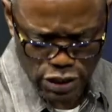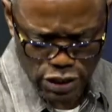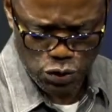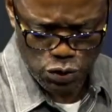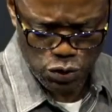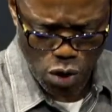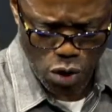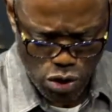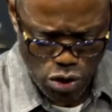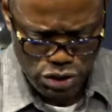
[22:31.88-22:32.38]
to
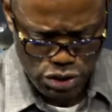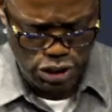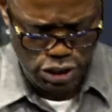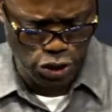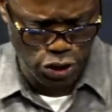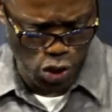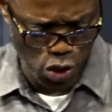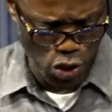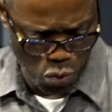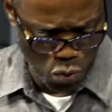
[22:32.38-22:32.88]
us in
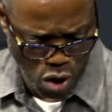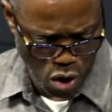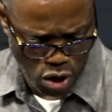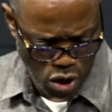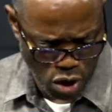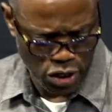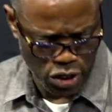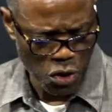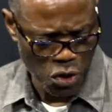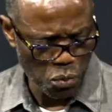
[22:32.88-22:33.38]
your word.
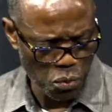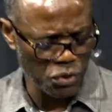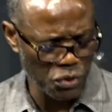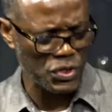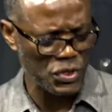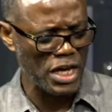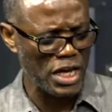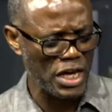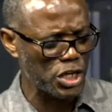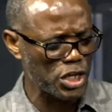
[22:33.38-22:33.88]
We
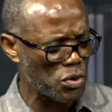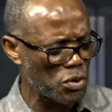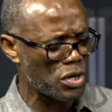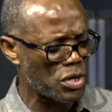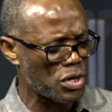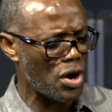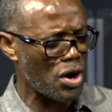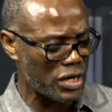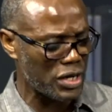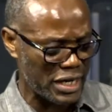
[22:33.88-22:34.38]
thank you, O
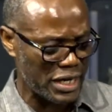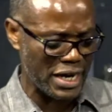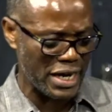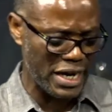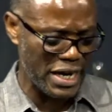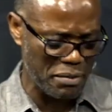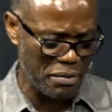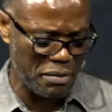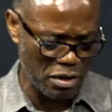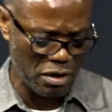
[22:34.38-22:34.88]
God, in the
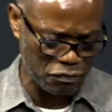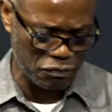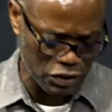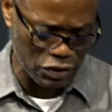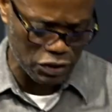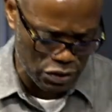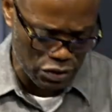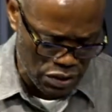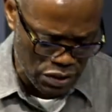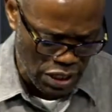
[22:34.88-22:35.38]
name of
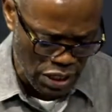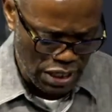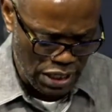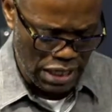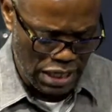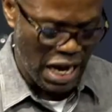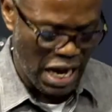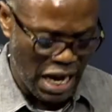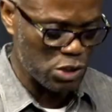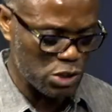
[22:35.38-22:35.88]
Jesus, that
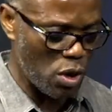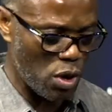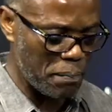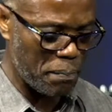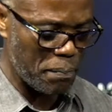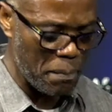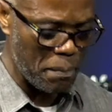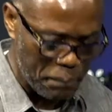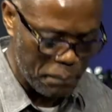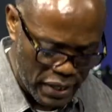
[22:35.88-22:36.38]
as we have been
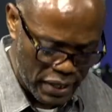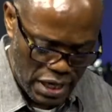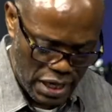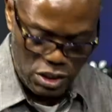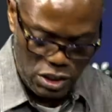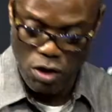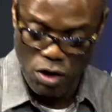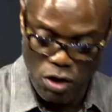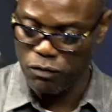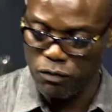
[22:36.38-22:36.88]
pillars
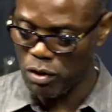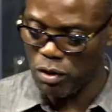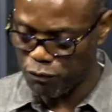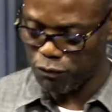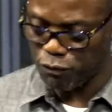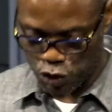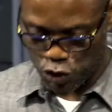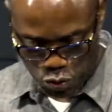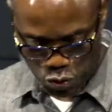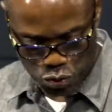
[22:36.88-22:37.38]
of
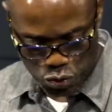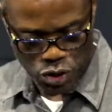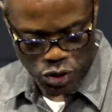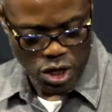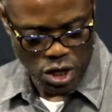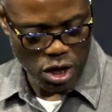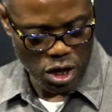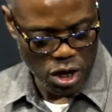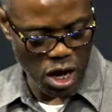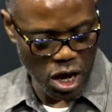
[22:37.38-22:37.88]
truth,
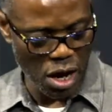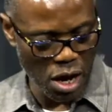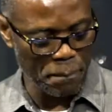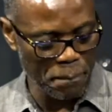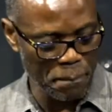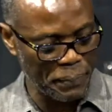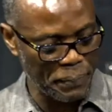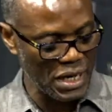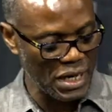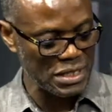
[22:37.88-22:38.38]

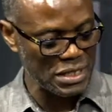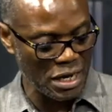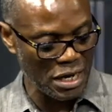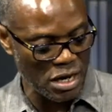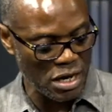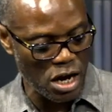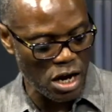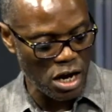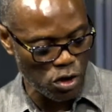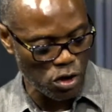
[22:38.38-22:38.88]
pillars and
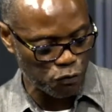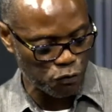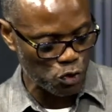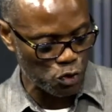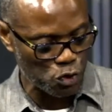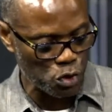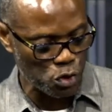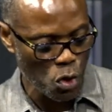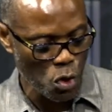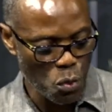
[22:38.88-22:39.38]
ground of truth,
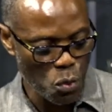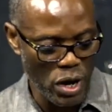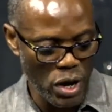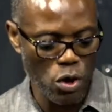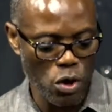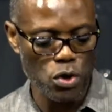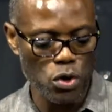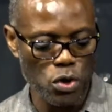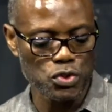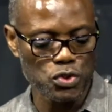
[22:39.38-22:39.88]
we are not
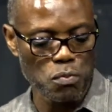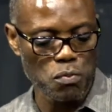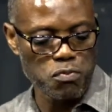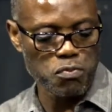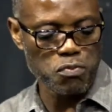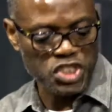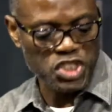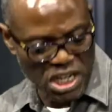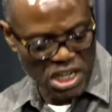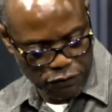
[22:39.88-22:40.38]
going to
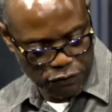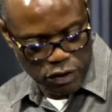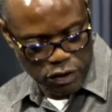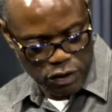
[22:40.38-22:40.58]
shift